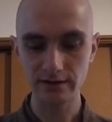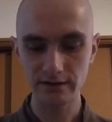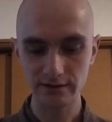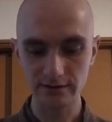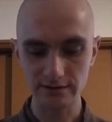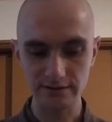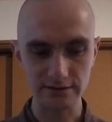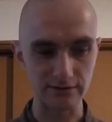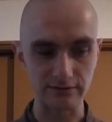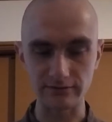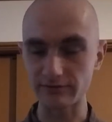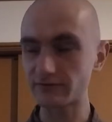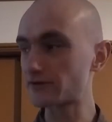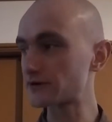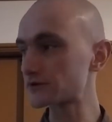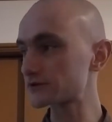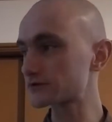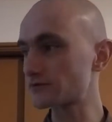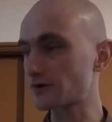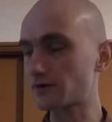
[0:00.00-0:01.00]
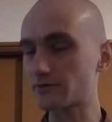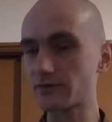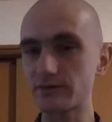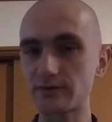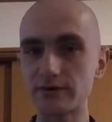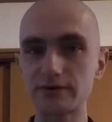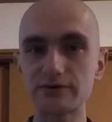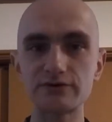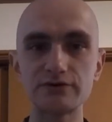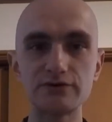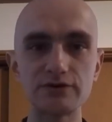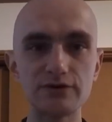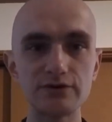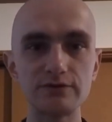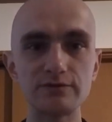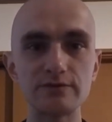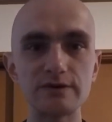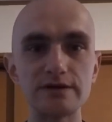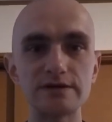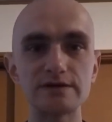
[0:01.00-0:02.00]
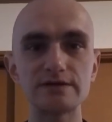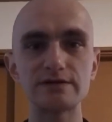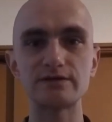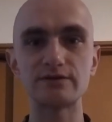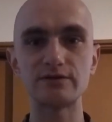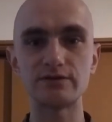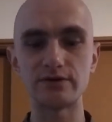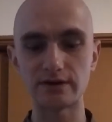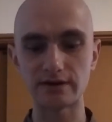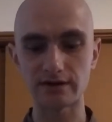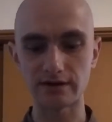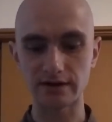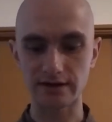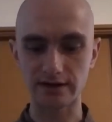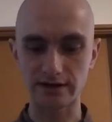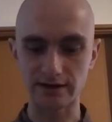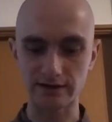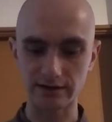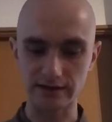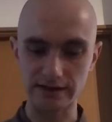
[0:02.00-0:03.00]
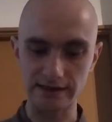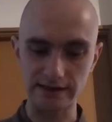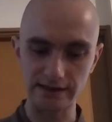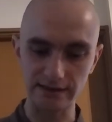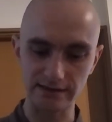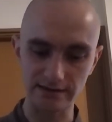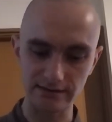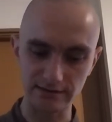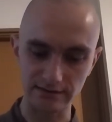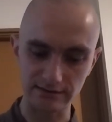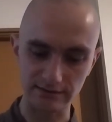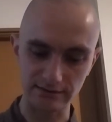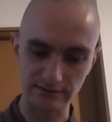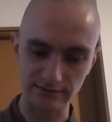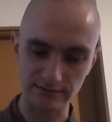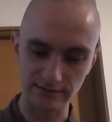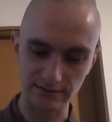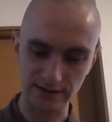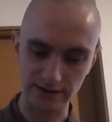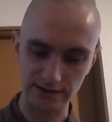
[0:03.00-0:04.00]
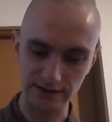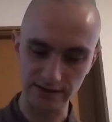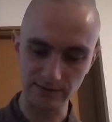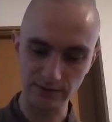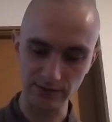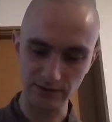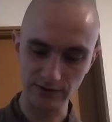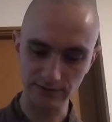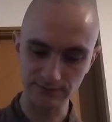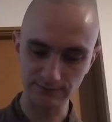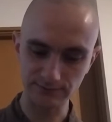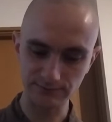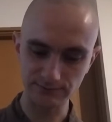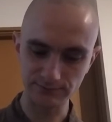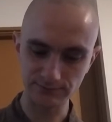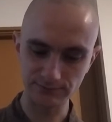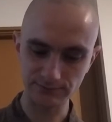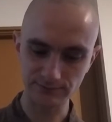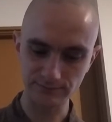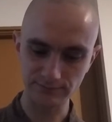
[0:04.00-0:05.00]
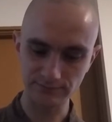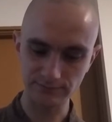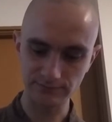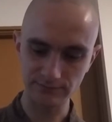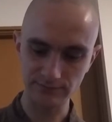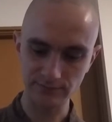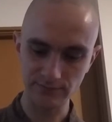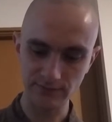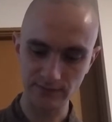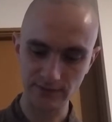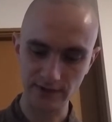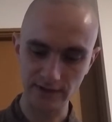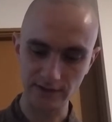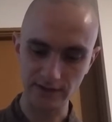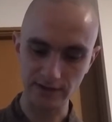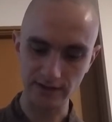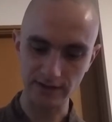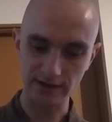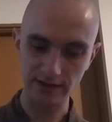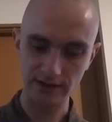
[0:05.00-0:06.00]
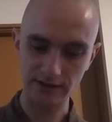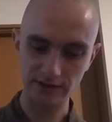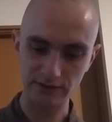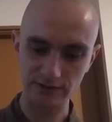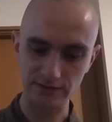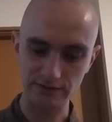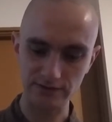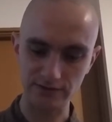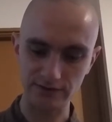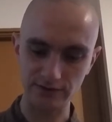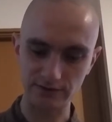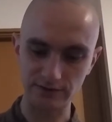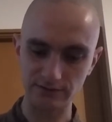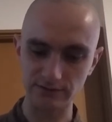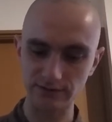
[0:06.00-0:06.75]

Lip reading: So first what we want to do is to again heat the tea bowl and also